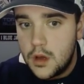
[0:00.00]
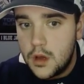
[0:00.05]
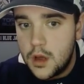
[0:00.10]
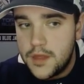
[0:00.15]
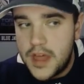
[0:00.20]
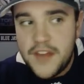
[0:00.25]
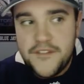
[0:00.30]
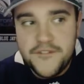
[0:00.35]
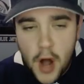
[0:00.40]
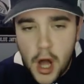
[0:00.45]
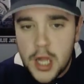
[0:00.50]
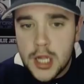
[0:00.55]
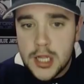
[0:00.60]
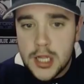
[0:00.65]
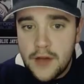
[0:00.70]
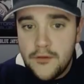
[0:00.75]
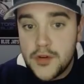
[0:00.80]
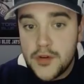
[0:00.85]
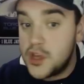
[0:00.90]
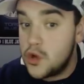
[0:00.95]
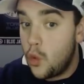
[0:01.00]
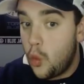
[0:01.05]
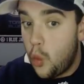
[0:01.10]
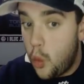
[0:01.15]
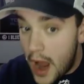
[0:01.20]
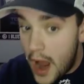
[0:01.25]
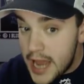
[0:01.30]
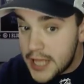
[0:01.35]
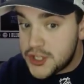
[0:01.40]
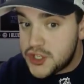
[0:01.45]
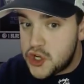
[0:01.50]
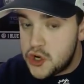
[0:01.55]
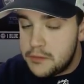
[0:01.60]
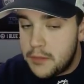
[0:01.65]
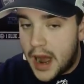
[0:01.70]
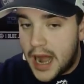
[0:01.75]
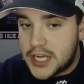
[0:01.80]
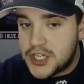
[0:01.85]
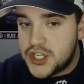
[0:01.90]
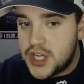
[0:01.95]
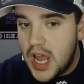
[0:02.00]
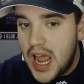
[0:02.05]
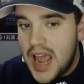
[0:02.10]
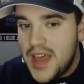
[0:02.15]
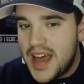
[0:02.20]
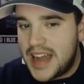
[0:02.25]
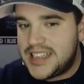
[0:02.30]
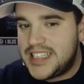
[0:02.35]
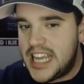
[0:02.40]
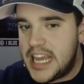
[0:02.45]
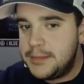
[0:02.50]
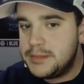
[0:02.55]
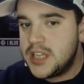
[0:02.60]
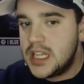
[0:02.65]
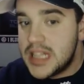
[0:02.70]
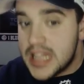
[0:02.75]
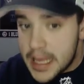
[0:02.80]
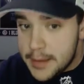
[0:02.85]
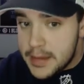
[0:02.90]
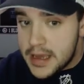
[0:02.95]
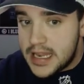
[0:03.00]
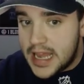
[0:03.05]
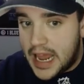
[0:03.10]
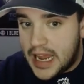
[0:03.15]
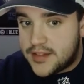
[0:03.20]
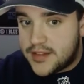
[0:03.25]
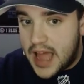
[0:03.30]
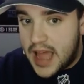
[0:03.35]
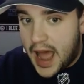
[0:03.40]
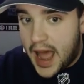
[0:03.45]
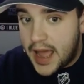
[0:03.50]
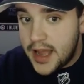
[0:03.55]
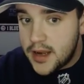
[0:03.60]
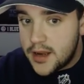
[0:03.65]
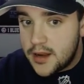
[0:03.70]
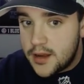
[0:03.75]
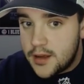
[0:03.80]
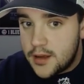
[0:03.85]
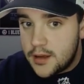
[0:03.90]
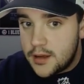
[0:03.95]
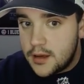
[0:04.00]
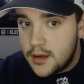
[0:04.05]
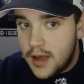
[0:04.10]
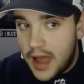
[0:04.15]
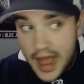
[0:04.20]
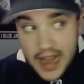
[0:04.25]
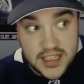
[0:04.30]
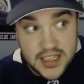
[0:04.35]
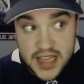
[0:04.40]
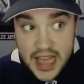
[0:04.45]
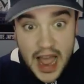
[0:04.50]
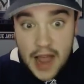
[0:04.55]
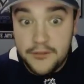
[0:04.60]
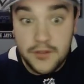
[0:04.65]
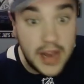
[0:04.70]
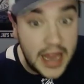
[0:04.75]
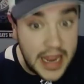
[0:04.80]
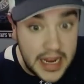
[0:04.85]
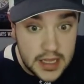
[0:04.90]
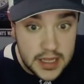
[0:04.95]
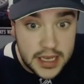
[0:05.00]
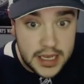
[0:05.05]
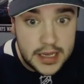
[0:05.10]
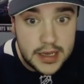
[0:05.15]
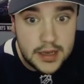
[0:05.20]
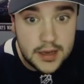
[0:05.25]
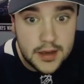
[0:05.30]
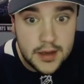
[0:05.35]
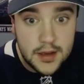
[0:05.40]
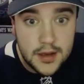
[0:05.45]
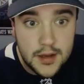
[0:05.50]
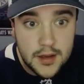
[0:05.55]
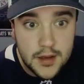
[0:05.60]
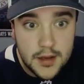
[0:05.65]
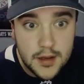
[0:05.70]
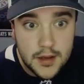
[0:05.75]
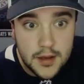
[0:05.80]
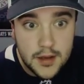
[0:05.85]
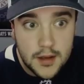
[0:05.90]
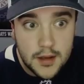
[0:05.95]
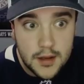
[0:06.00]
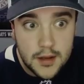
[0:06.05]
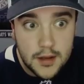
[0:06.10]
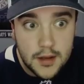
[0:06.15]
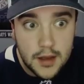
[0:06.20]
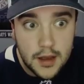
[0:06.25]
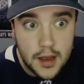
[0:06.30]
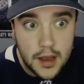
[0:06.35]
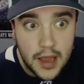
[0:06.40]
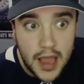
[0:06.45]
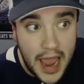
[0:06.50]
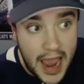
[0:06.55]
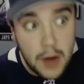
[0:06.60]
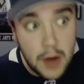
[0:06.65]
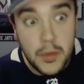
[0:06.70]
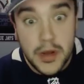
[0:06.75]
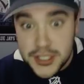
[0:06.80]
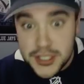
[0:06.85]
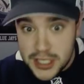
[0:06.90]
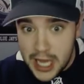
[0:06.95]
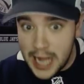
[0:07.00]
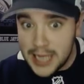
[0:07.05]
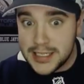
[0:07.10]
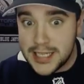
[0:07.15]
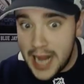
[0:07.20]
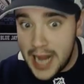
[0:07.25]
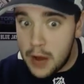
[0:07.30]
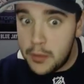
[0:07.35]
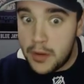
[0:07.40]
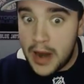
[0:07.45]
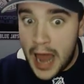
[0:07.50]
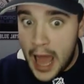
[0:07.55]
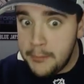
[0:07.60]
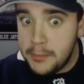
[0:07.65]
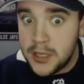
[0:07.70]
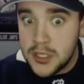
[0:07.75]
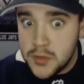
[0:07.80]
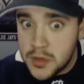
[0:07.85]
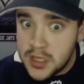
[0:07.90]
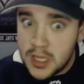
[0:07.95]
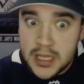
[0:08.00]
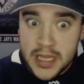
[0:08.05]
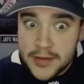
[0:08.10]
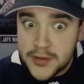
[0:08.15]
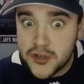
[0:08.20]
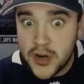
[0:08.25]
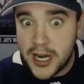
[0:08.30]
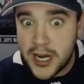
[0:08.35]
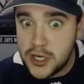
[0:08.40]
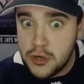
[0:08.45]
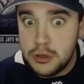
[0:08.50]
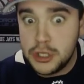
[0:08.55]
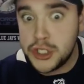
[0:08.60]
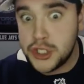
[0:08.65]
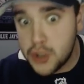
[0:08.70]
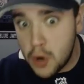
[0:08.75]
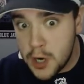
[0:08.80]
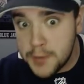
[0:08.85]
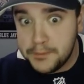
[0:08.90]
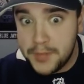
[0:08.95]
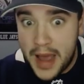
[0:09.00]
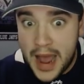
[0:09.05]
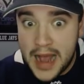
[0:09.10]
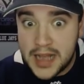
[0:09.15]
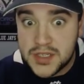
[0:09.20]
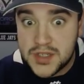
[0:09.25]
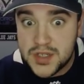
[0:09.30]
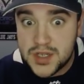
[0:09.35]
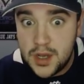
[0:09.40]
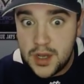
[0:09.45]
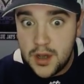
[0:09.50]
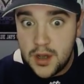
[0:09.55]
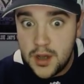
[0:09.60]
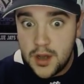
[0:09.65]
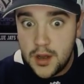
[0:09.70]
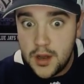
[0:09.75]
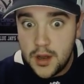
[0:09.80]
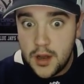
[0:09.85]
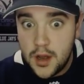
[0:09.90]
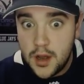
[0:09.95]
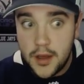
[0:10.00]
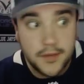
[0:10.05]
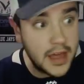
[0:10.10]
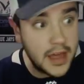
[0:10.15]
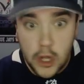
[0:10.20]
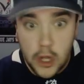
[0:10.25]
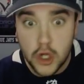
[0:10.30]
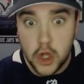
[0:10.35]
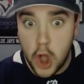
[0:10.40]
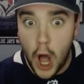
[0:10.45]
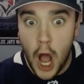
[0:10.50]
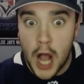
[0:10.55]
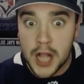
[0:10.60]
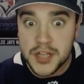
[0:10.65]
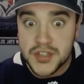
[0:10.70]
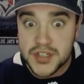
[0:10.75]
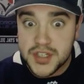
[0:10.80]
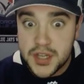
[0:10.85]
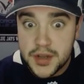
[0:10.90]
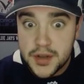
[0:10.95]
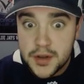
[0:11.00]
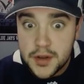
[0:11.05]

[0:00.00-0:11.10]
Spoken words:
They fall in love with it way too much that teams eliminate that, as they have lately. And we saw today what happens when the Leafs try and do a short pass. They look lost.